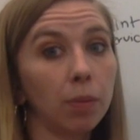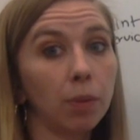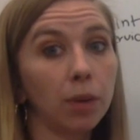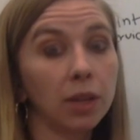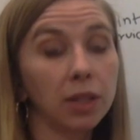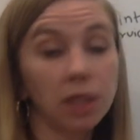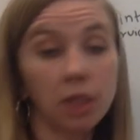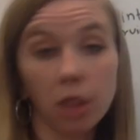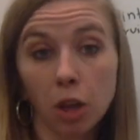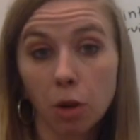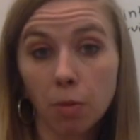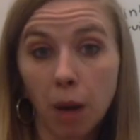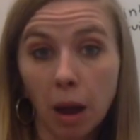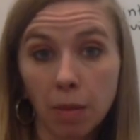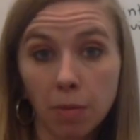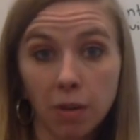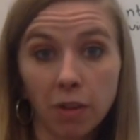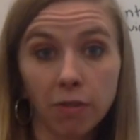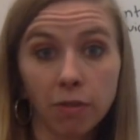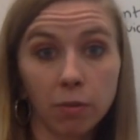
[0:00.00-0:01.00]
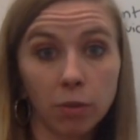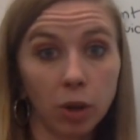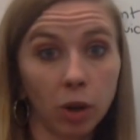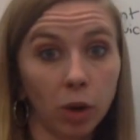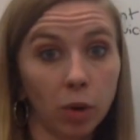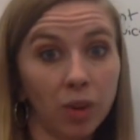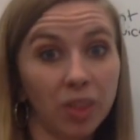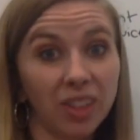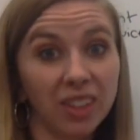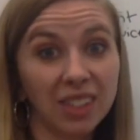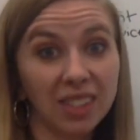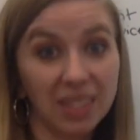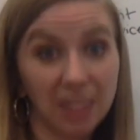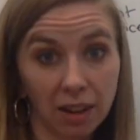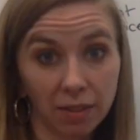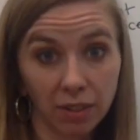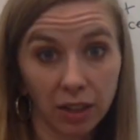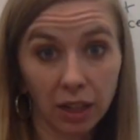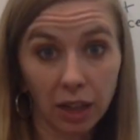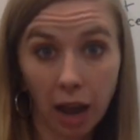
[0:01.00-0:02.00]
person that you might be familiar with is
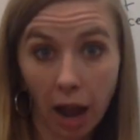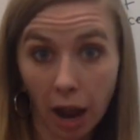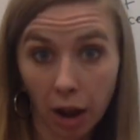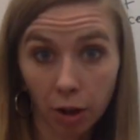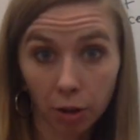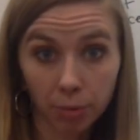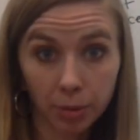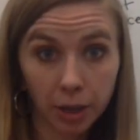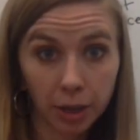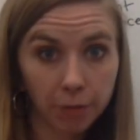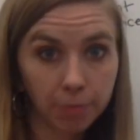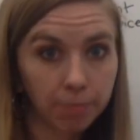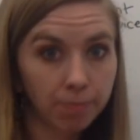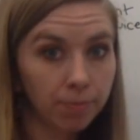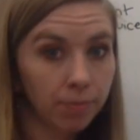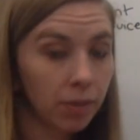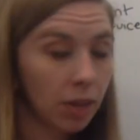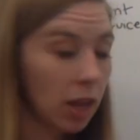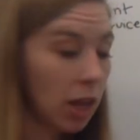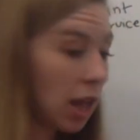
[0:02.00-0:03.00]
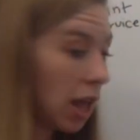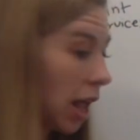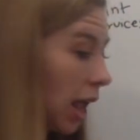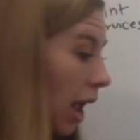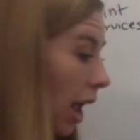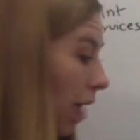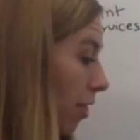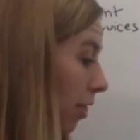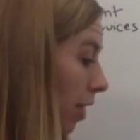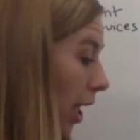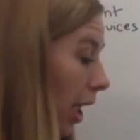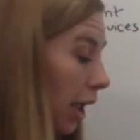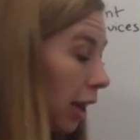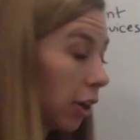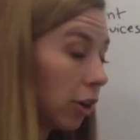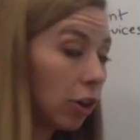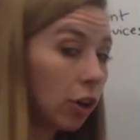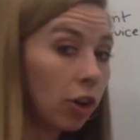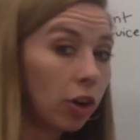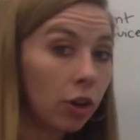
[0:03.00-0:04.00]
David Geilman, and
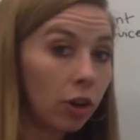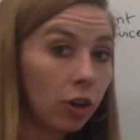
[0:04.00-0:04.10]
then